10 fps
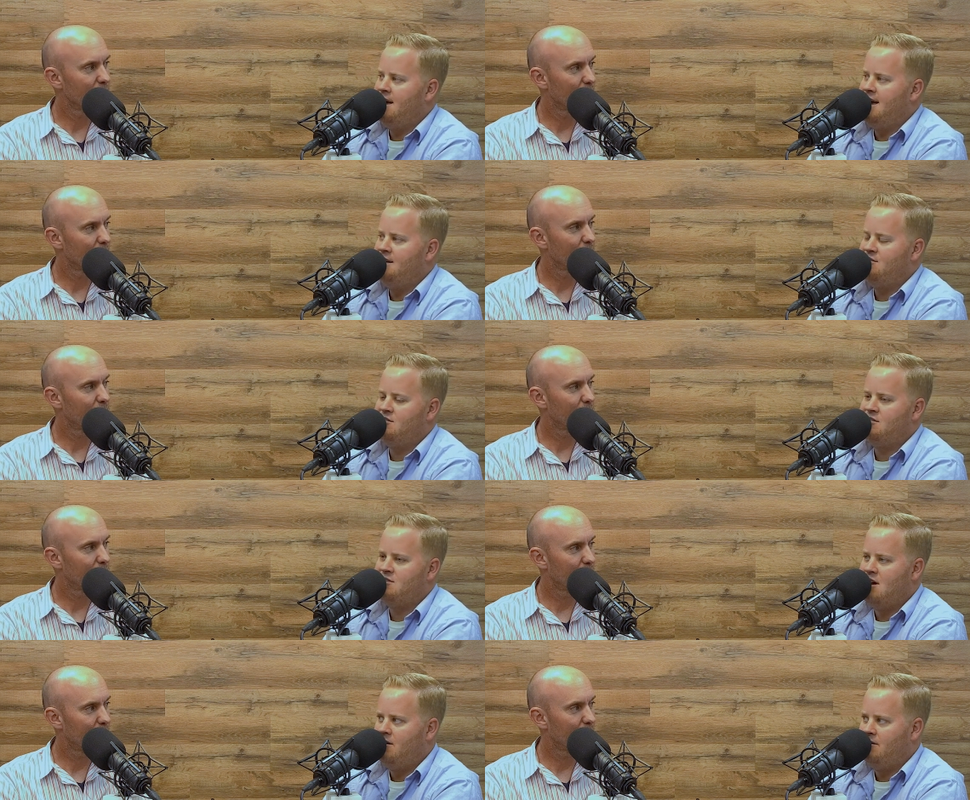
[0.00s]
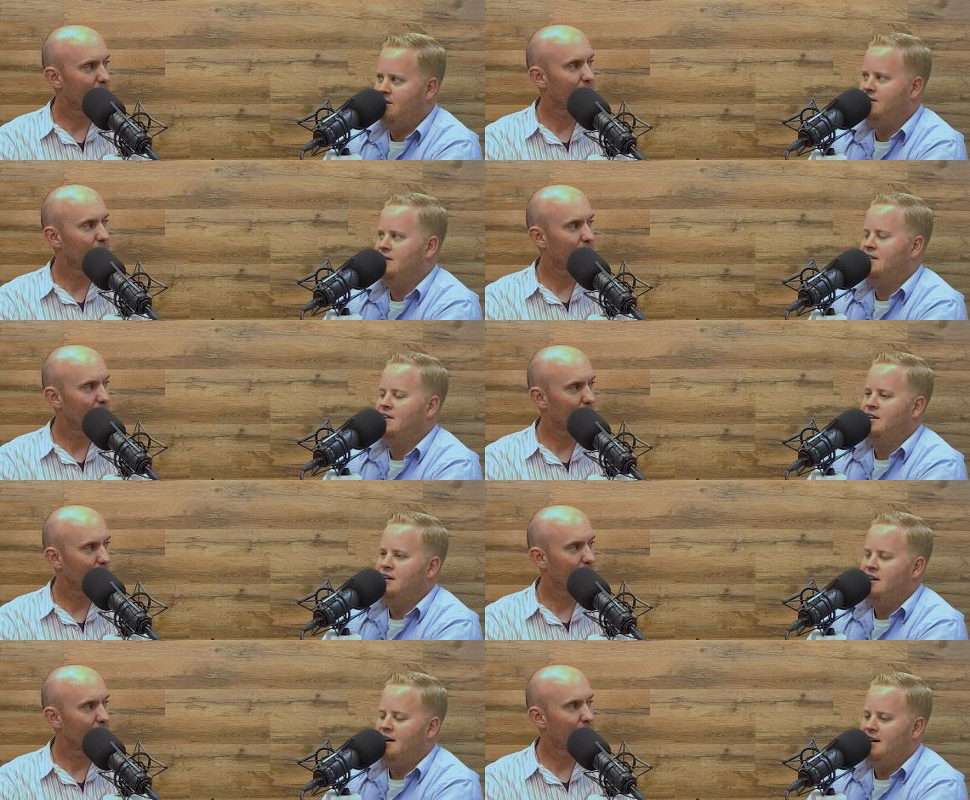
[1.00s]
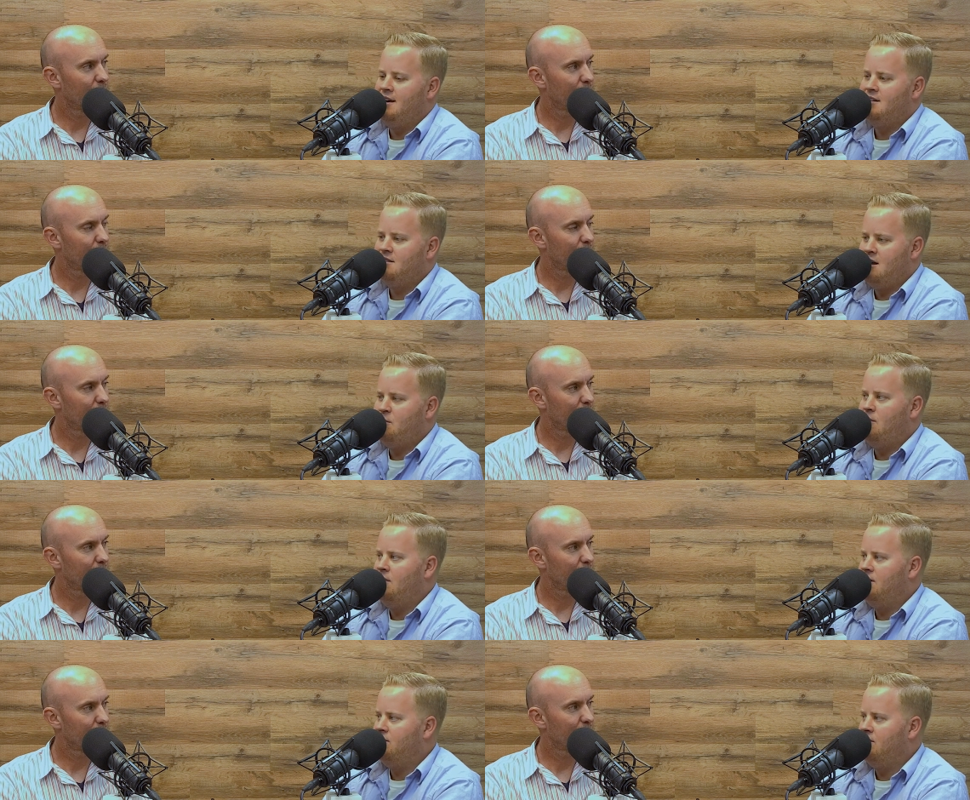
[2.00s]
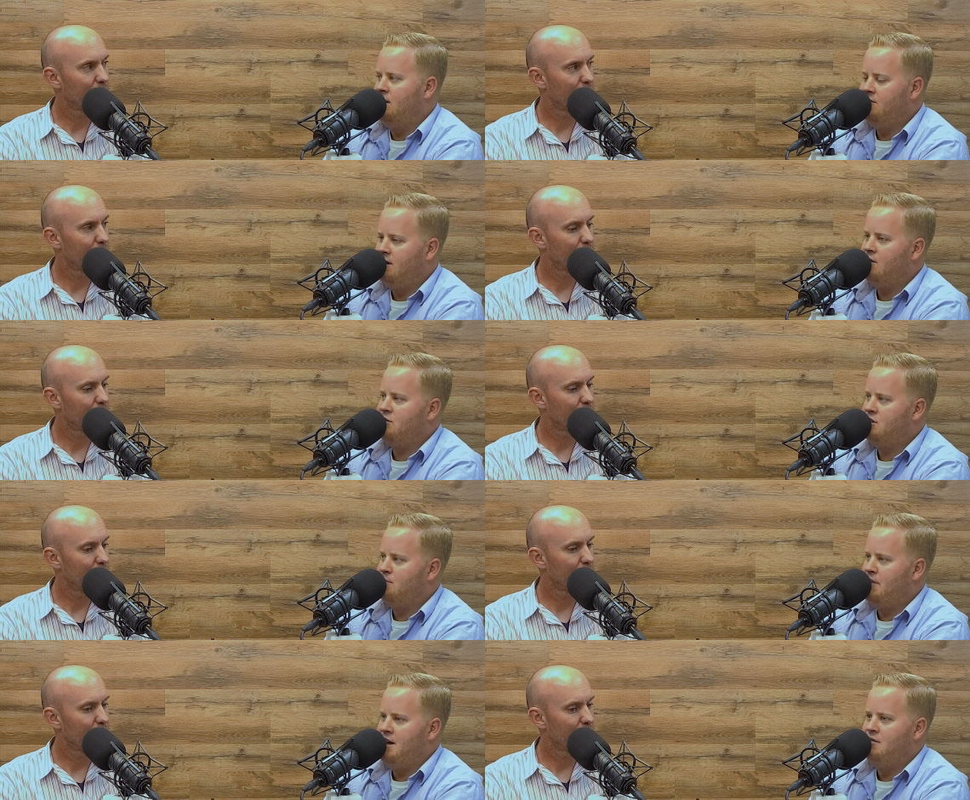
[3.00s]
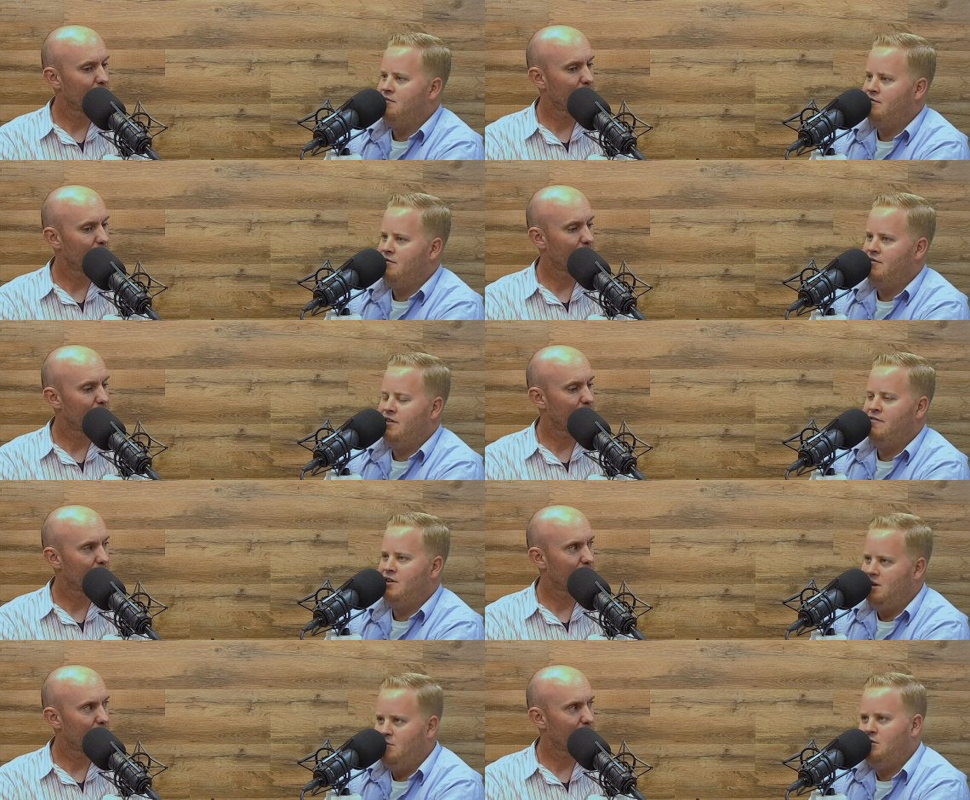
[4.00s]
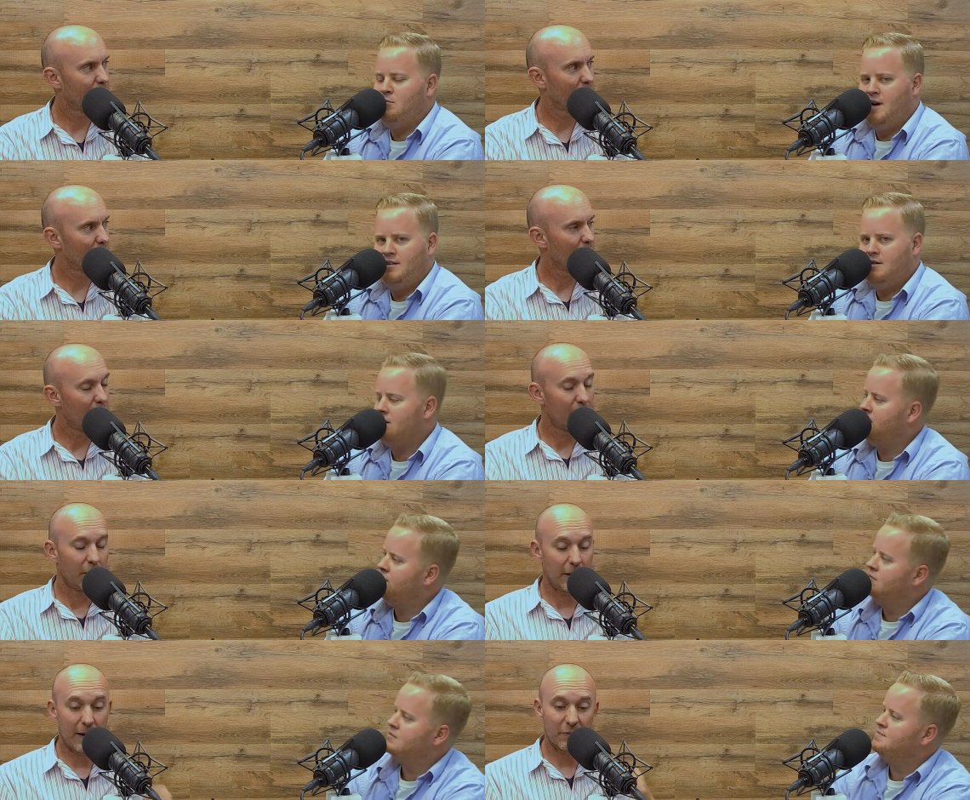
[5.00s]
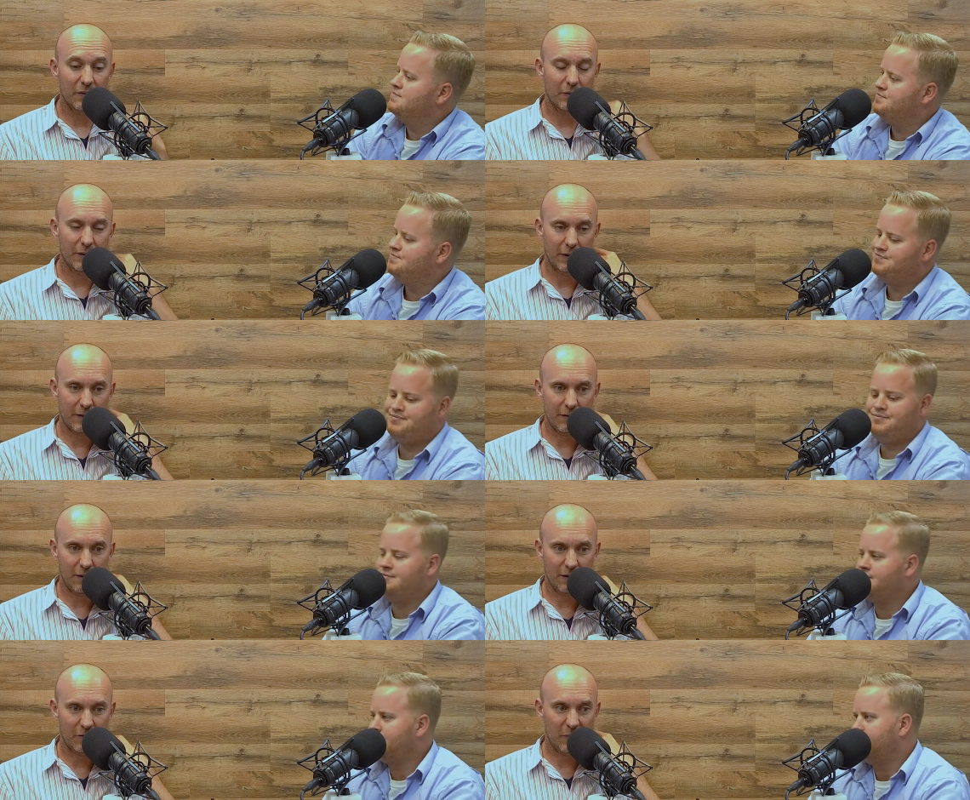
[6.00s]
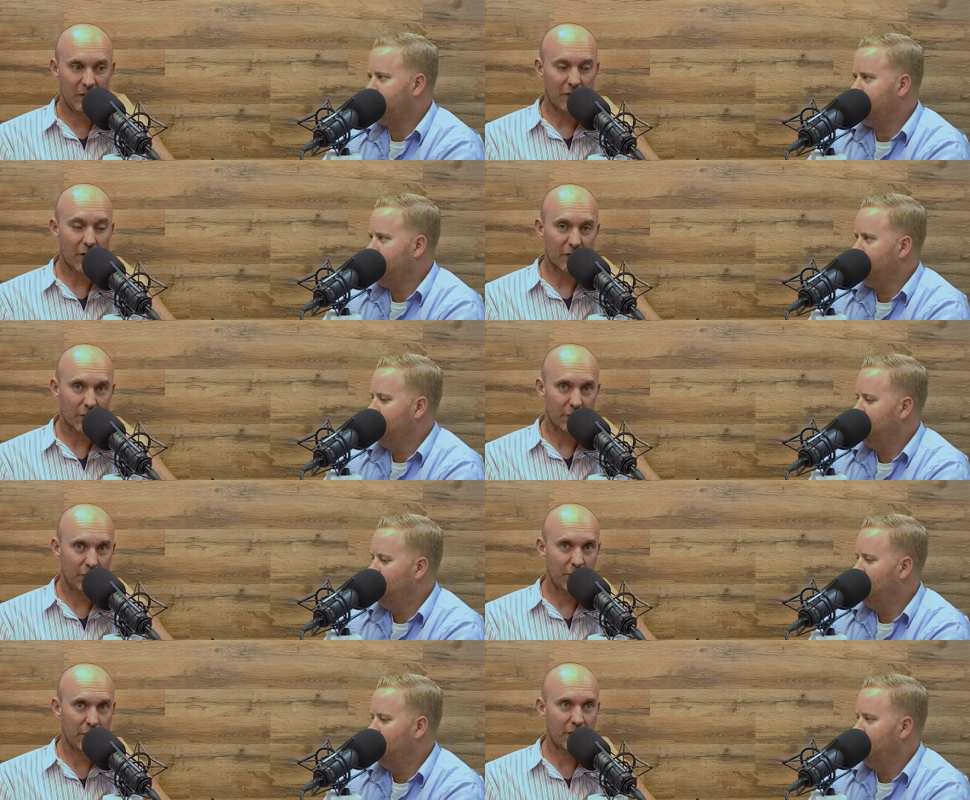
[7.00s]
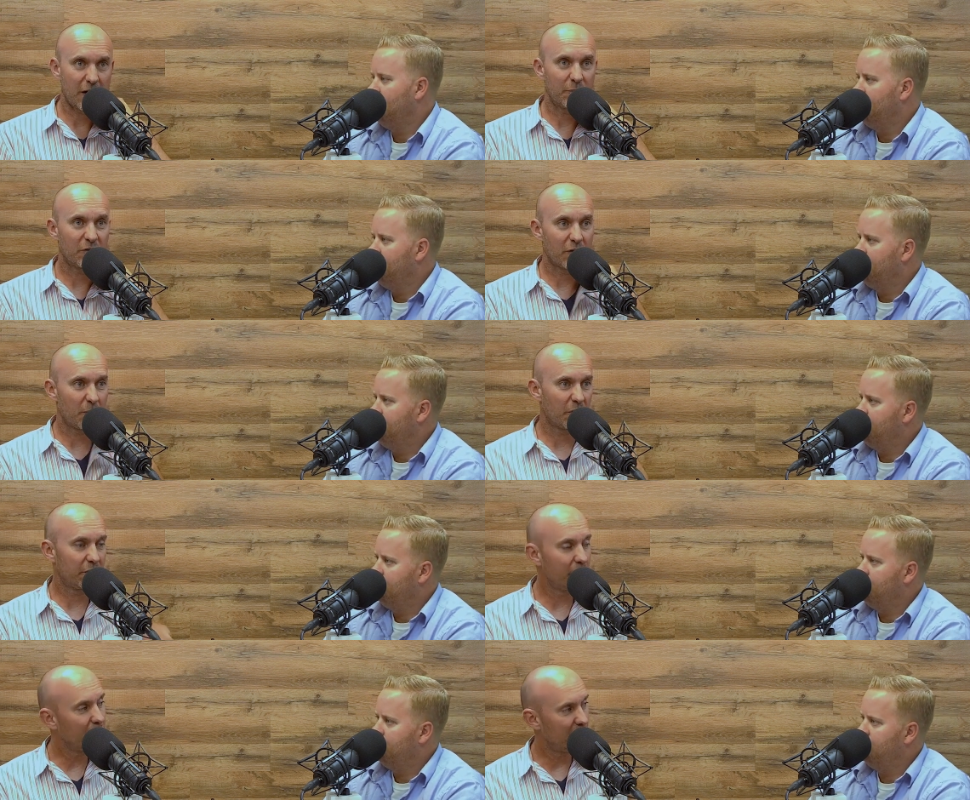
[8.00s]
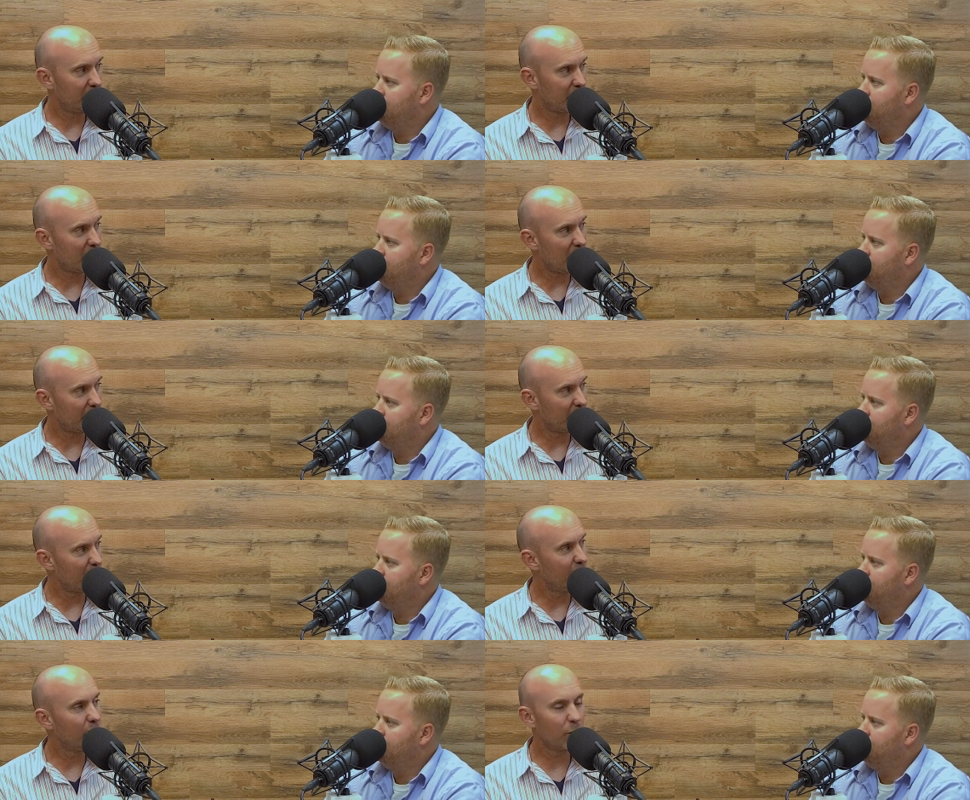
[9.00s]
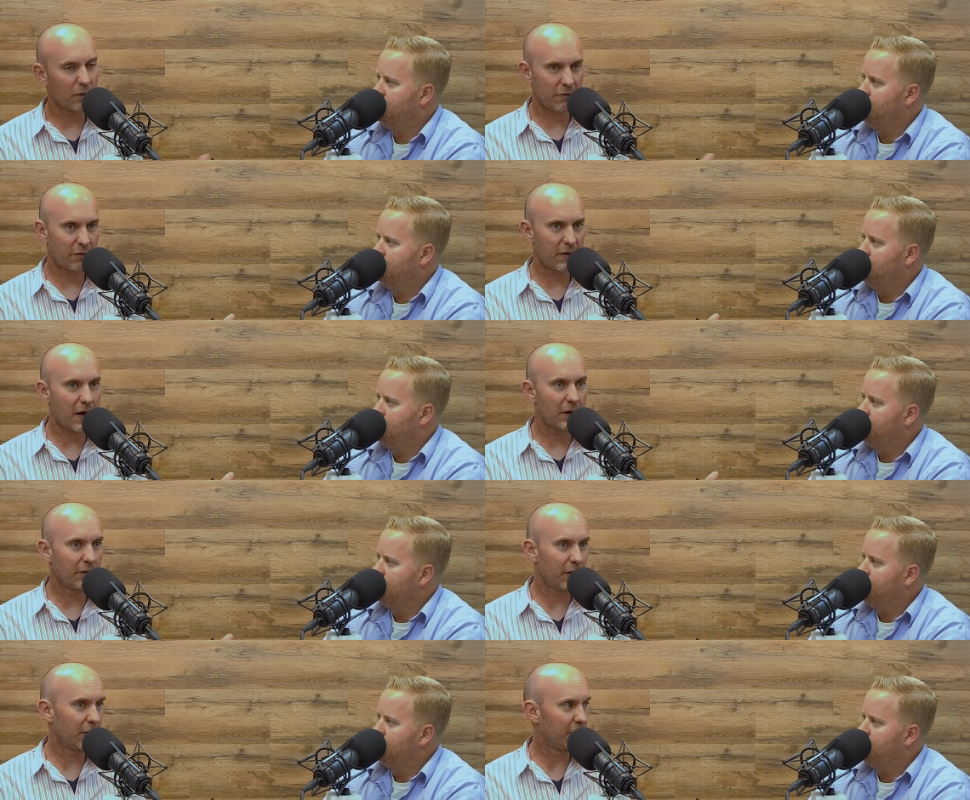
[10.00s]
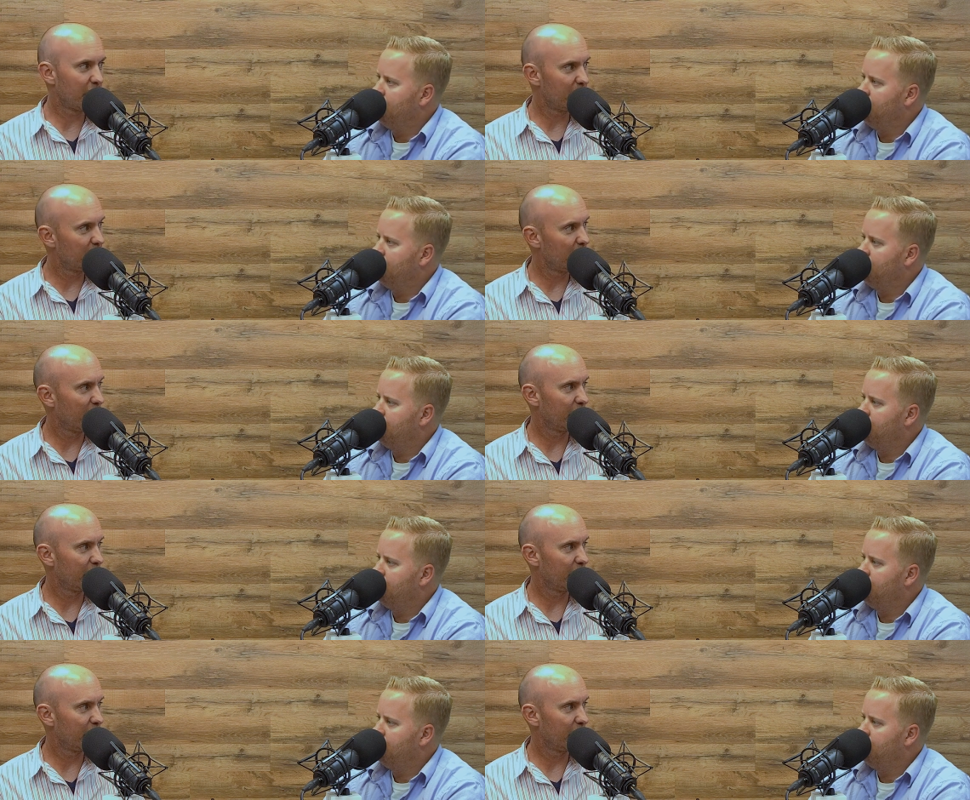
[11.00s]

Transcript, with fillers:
Speaker 1: a solid uh, example of, of leadership and phenomenal piloting.
Speaker 2: Yeah, absolutely. And I think it speaks also to the types of opportunities that are out there. I mean, who would have thought you could get a job flying